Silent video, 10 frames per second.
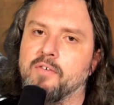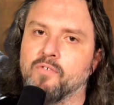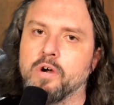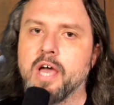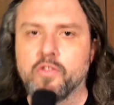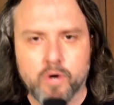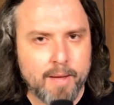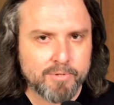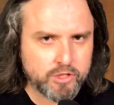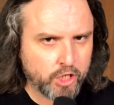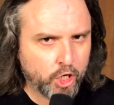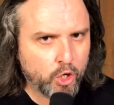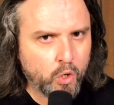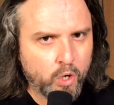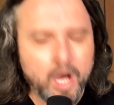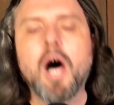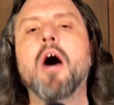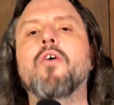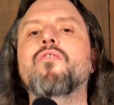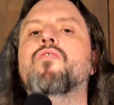for another episode
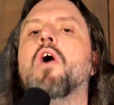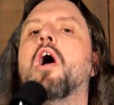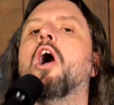of